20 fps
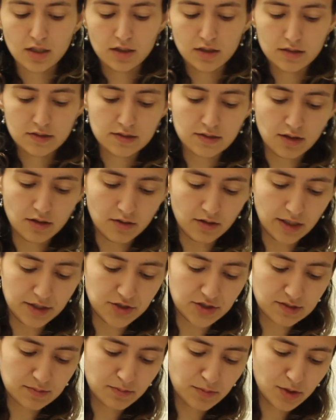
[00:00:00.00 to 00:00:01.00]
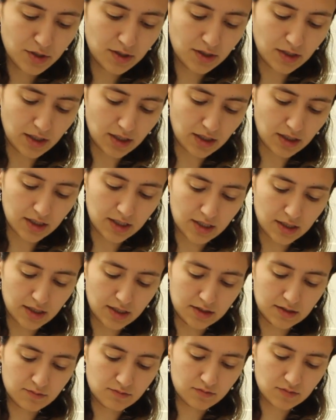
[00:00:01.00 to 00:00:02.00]
So I just put like
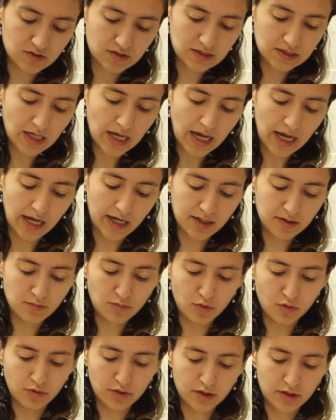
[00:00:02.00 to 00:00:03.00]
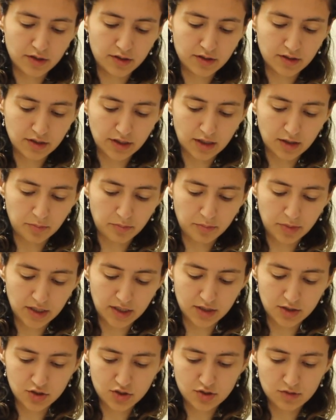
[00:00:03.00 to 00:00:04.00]
a tad more, like a
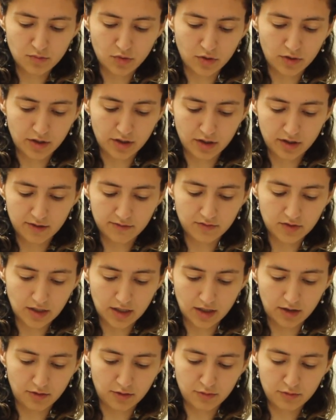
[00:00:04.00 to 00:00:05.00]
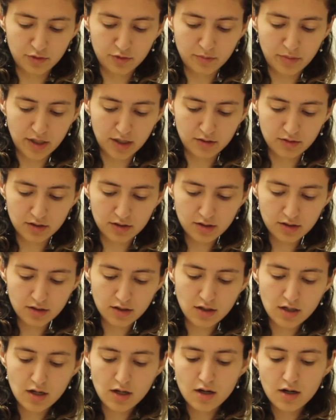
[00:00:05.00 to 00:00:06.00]
pinch more of the arrowroot powder,
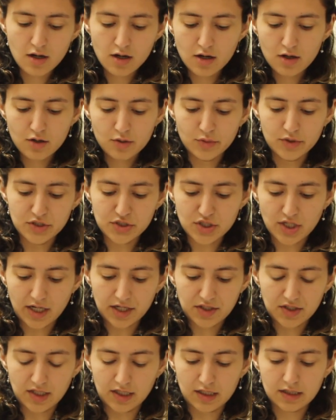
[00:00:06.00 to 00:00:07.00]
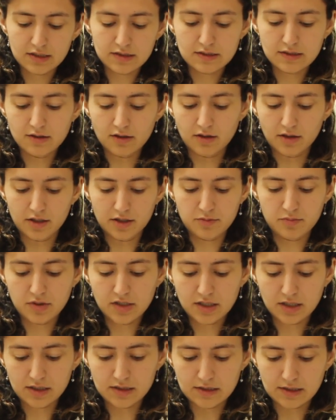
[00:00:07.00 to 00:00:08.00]
which I think is good
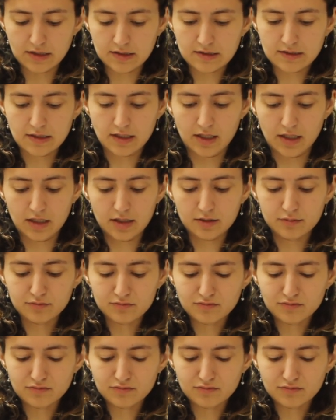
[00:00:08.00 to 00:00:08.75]
because it's like